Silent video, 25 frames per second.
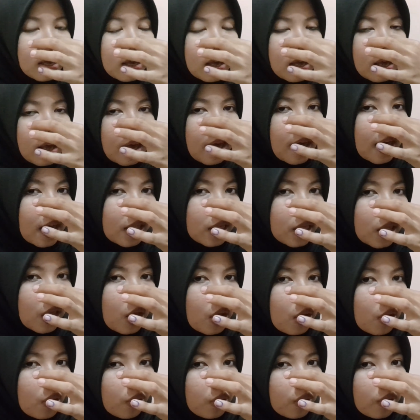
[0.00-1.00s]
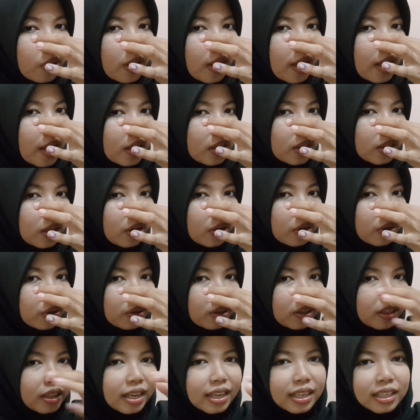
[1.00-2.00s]
hello,
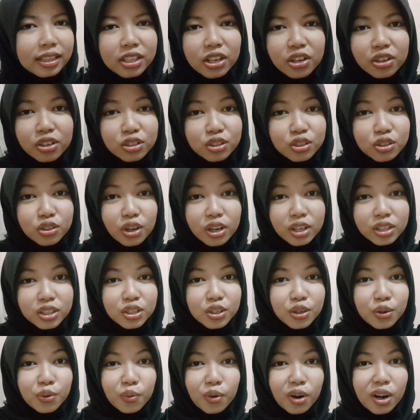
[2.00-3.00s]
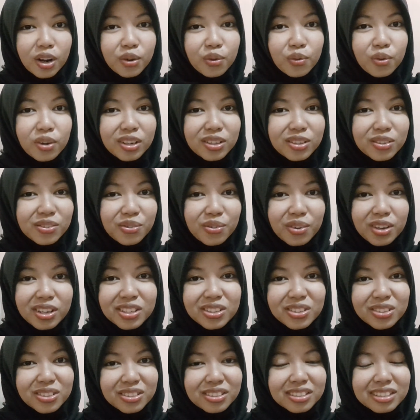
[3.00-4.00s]
like there's nothing wrong with when
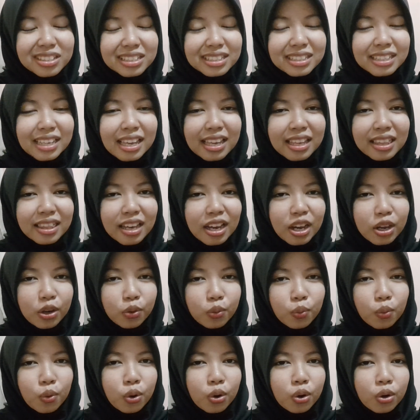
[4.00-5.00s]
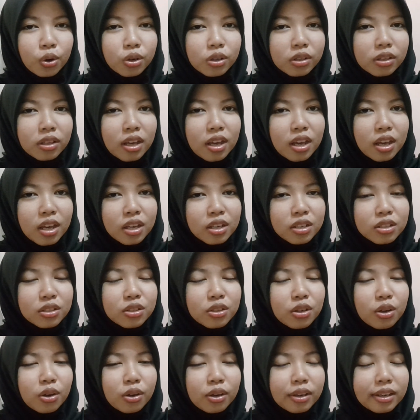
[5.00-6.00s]
you say that word,
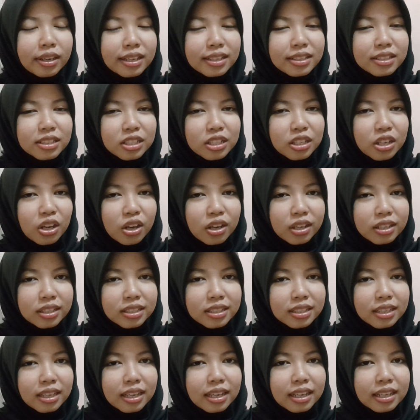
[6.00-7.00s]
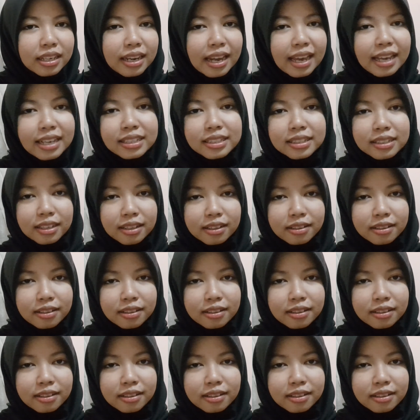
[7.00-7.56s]
so it's not nasal.